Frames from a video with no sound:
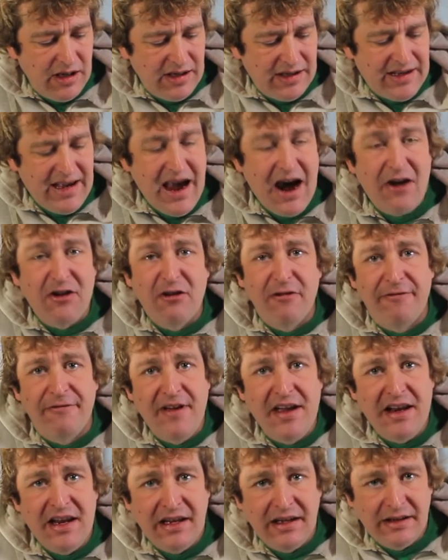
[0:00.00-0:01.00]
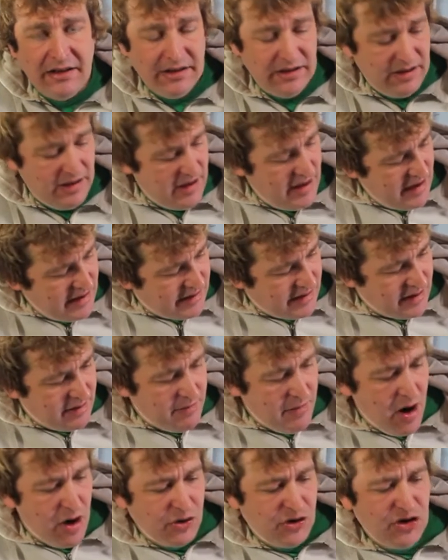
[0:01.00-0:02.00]
Counterfeiting is an
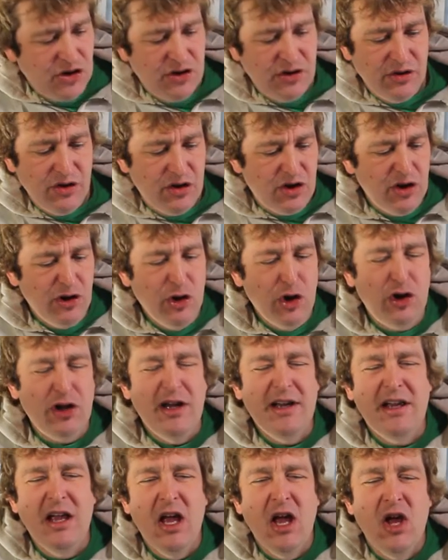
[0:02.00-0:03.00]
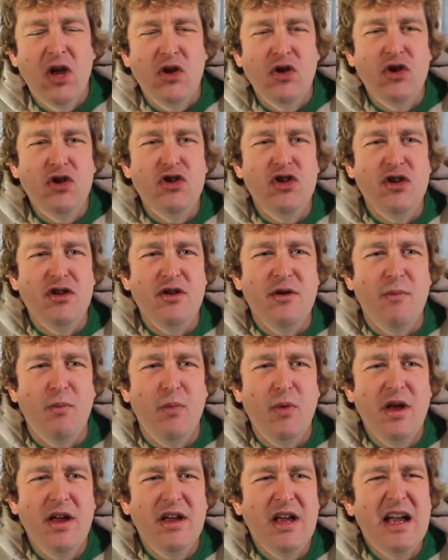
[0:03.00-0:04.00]
emotion. You can look like
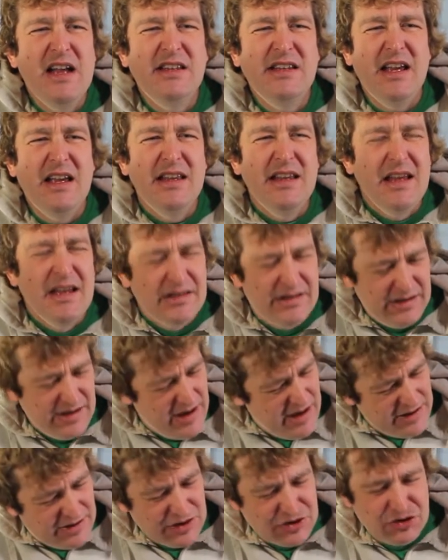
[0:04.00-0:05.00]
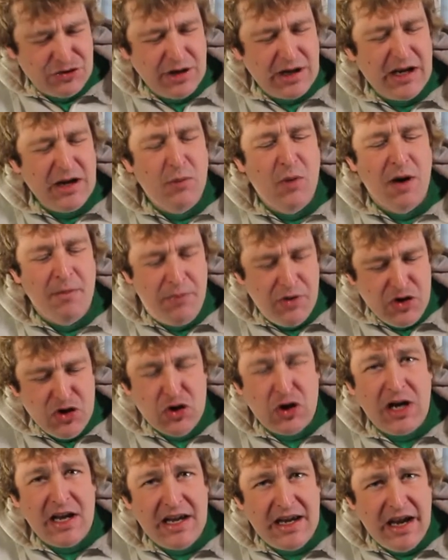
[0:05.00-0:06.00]
it's a tricky one, but you
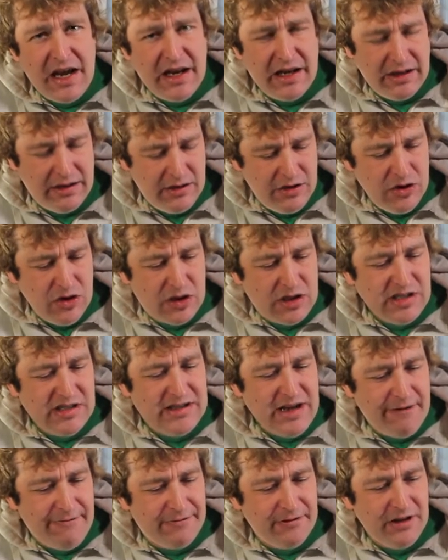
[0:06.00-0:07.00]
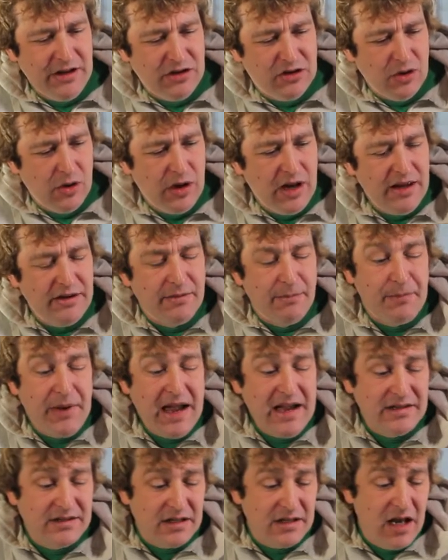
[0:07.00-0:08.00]
can get it. You can definitely do it. It
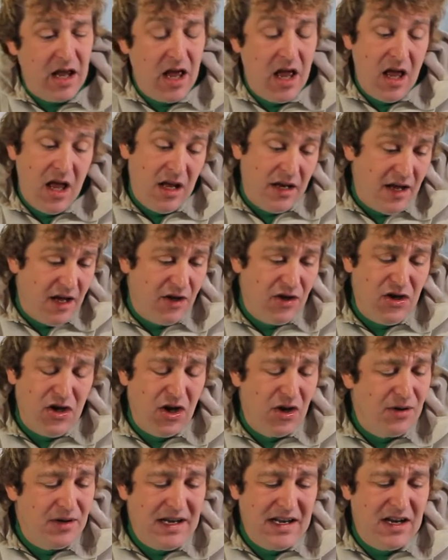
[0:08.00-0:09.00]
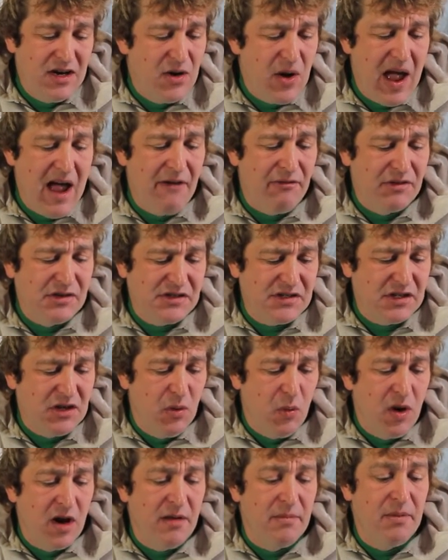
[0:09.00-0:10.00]
depends on. Now you don't need to do every
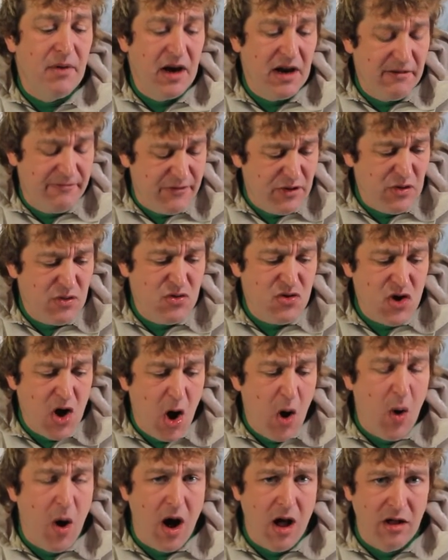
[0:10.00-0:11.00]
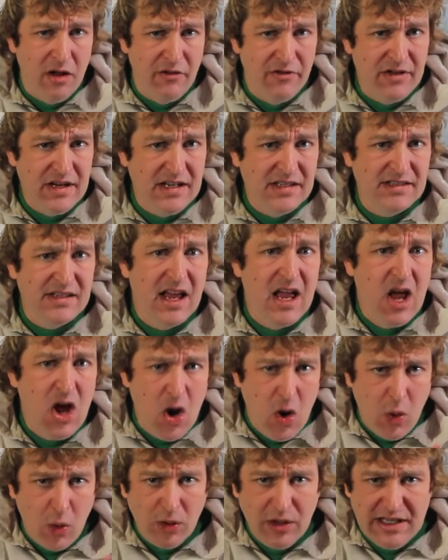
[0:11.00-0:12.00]
single one of them, but if you know all of these,
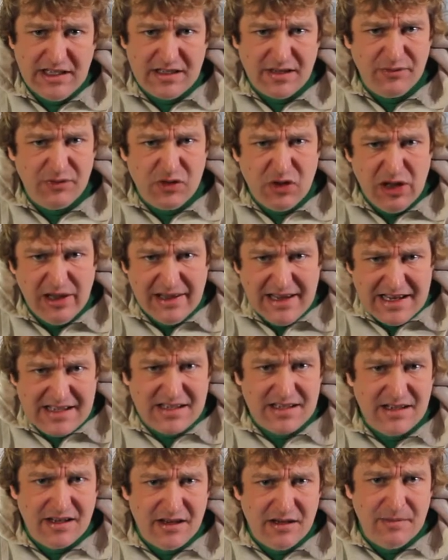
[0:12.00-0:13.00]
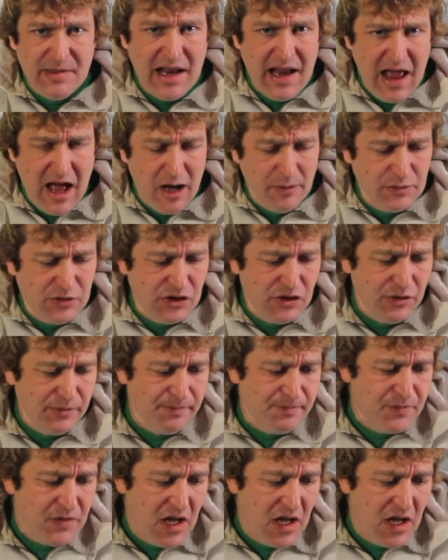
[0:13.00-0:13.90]
or at least have listened to them, it helps you.